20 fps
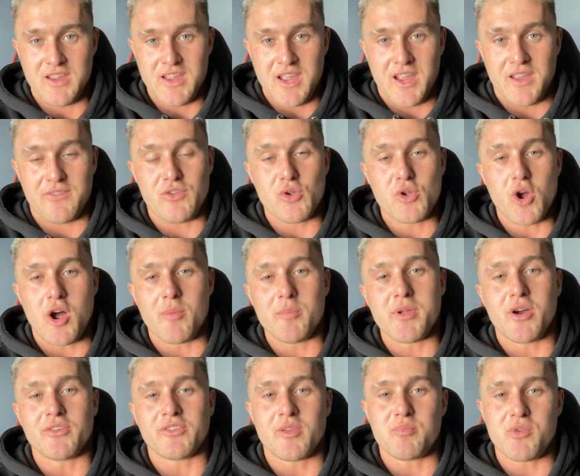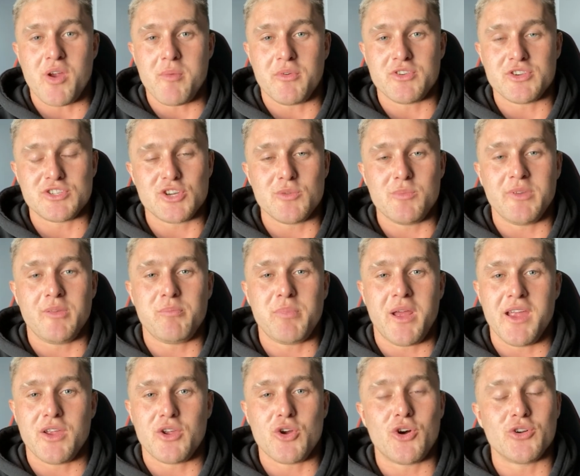If you can't be asked to prep because you're too busy
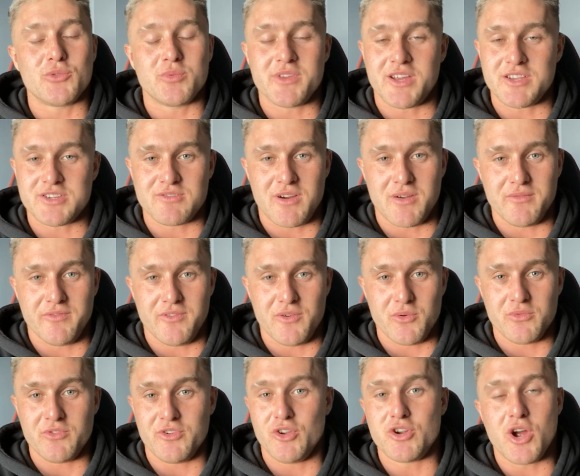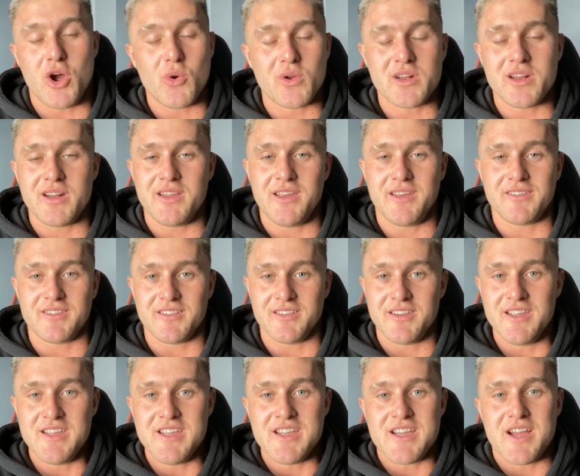playing COD, well, that's your own fault. Your goal clearly isn't
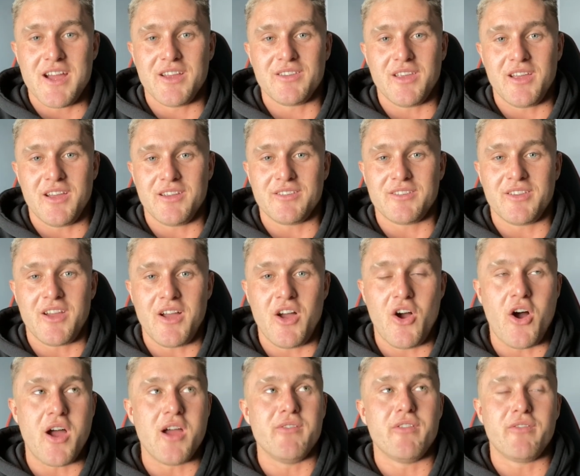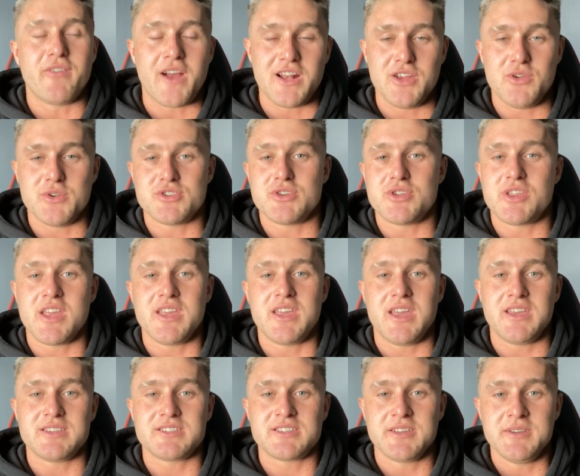as high of a value as you think
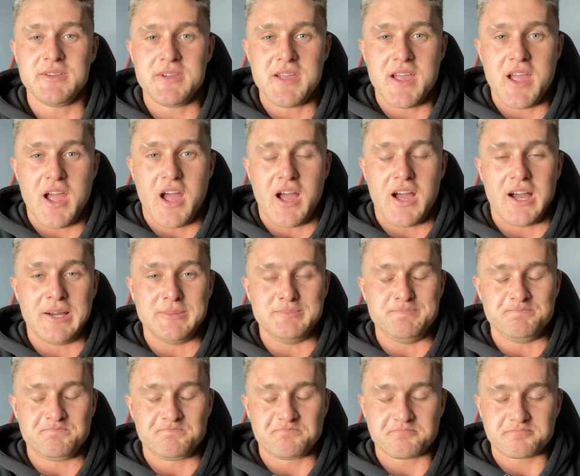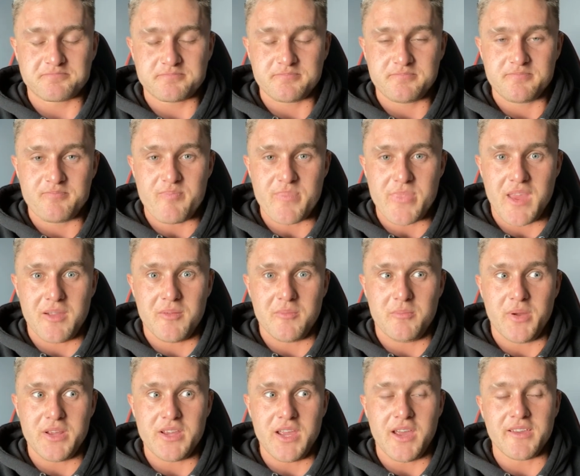it is.
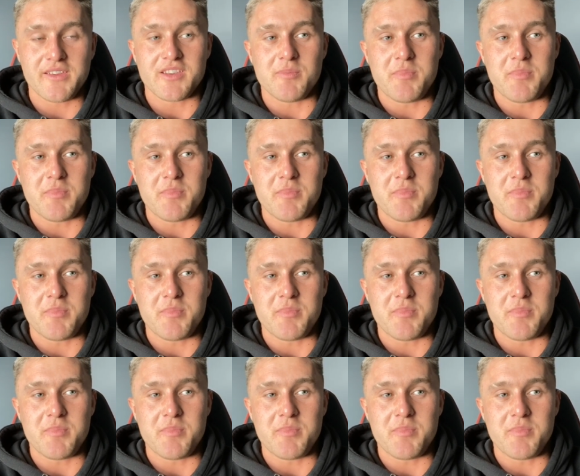But yeah, so the